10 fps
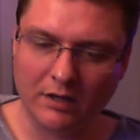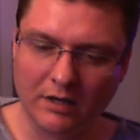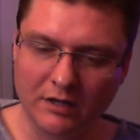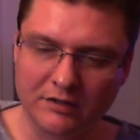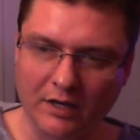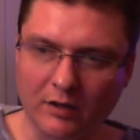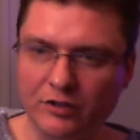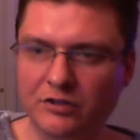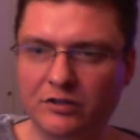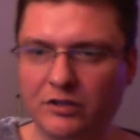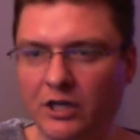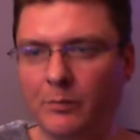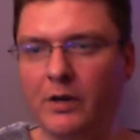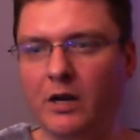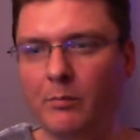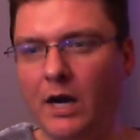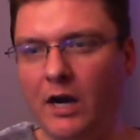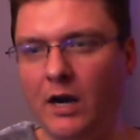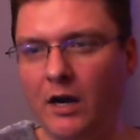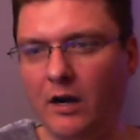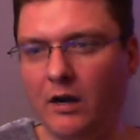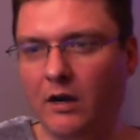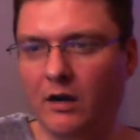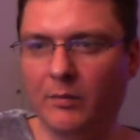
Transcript: and it's like just need to be a man.